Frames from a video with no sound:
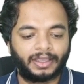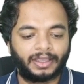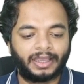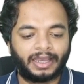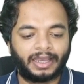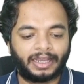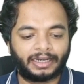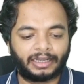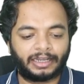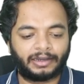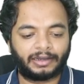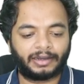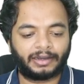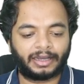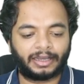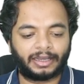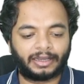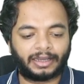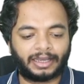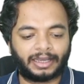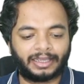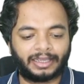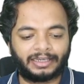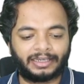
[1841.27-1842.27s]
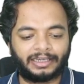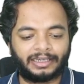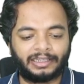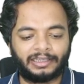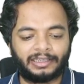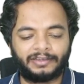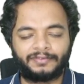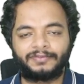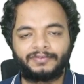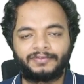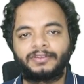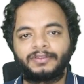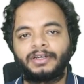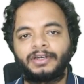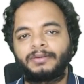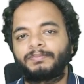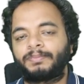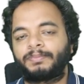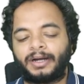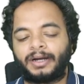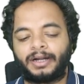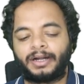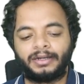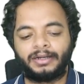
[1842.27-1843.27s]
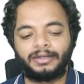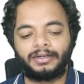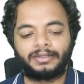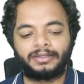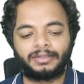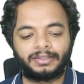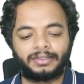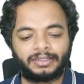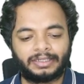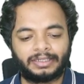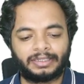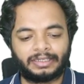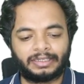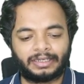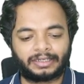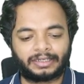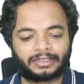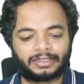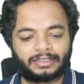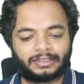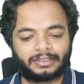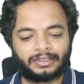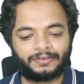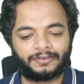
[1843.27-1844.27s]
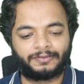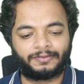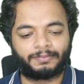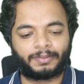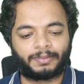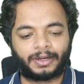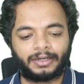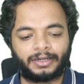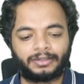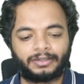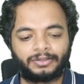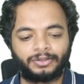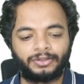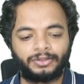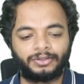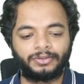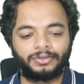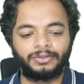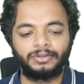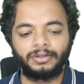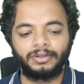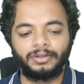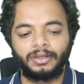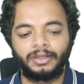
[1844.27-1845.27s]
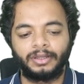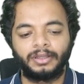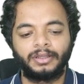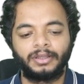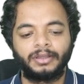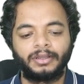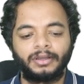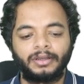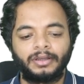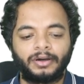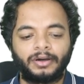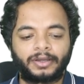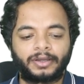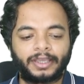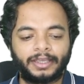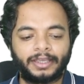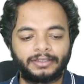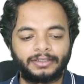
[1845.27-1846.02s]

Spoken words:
And now I leave the inductive part to you, okay.